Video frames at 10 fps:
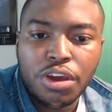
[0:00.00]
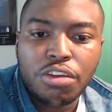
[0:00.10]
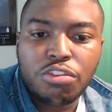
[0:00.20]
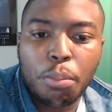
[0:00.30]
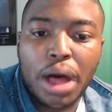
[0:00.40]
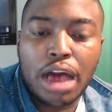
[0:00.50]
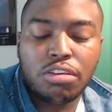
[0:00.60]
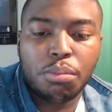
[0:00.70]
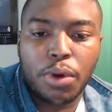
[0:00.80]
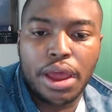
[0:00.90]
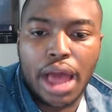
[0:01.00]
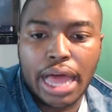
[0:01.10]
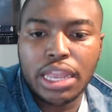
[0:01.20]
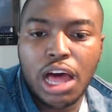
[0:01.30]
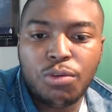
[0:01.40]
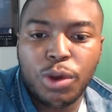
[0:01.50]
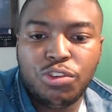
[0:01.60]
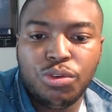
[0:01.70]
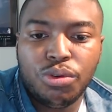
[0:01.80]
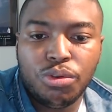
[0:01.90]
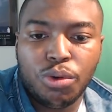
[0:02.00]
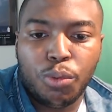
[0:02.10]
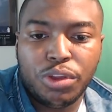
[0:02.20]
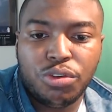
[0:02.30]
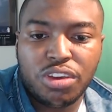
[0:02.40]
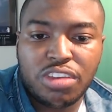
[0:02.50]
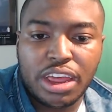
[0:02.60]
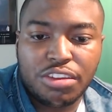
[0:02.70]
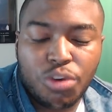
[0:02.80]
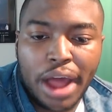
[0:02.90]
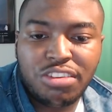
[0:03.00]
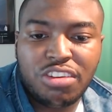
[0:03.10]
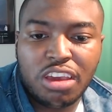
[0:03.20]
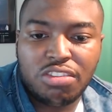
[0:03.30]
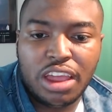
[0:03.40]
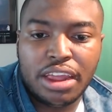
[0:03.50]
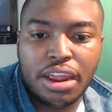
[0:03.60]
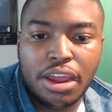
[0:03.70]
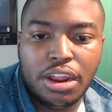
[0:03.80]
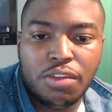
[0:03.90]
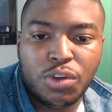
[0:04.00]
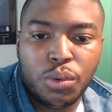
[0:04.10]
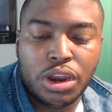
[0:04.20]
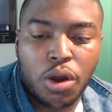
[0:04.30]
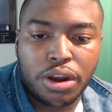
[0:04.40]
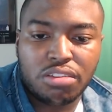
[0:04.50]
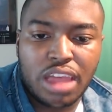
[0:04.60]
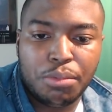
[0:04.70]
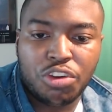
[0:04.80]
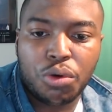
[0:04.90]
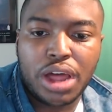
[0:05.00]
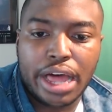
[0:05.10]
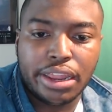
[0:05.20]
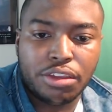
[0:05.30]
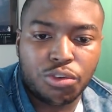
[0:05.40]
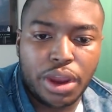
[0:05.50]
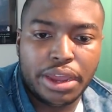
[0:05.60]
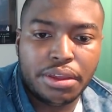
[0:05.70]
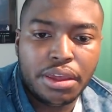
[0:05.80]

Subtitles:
So, Boxing Brand, I love what you just said. So I just did an interview with an artist named Joe College, right?